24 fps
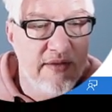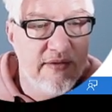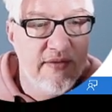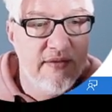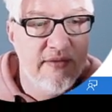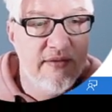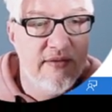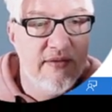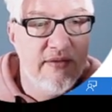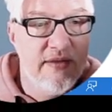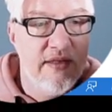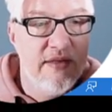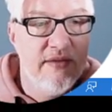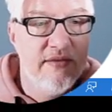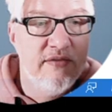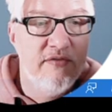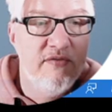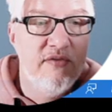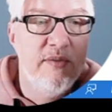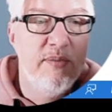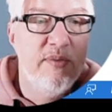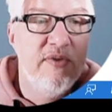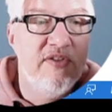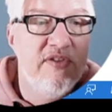And this is here
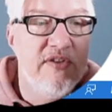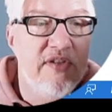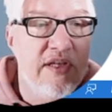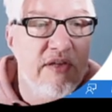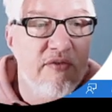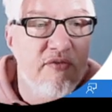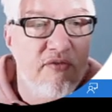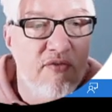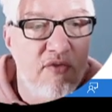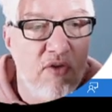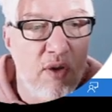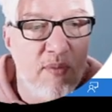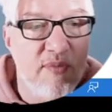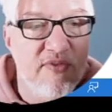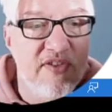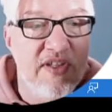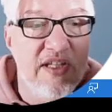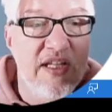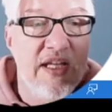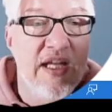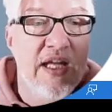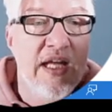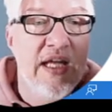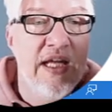the VPC
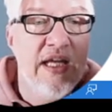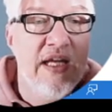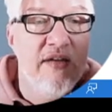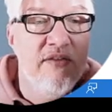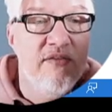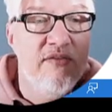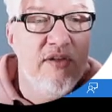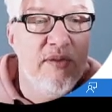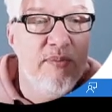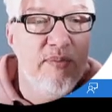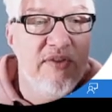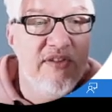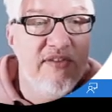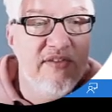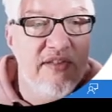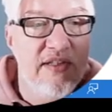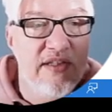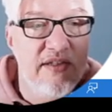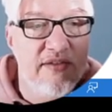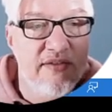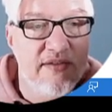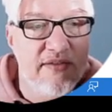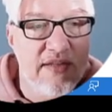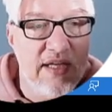from the
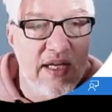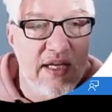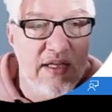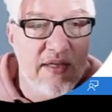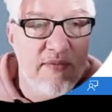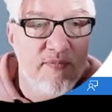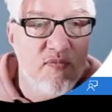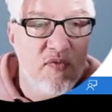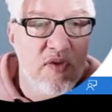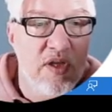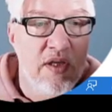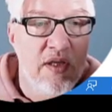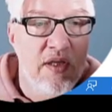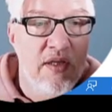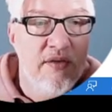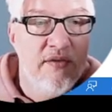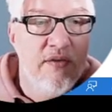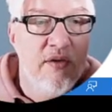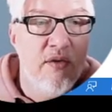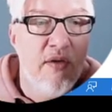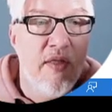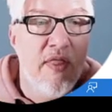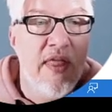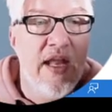VPC stack.
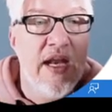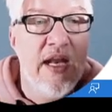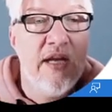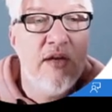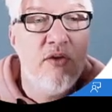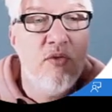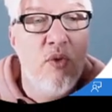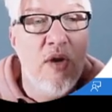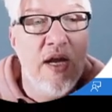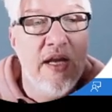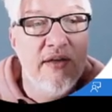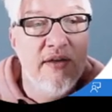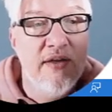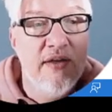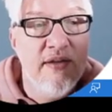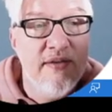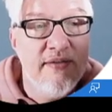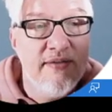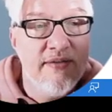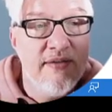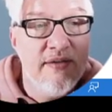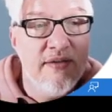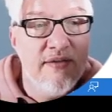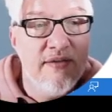So then I create
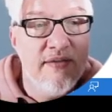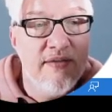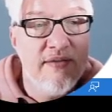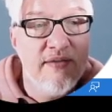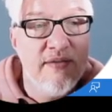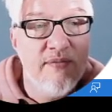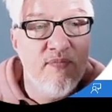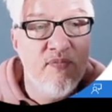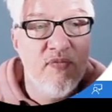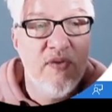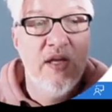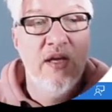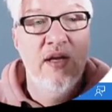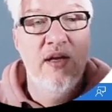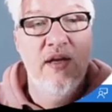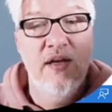an instance.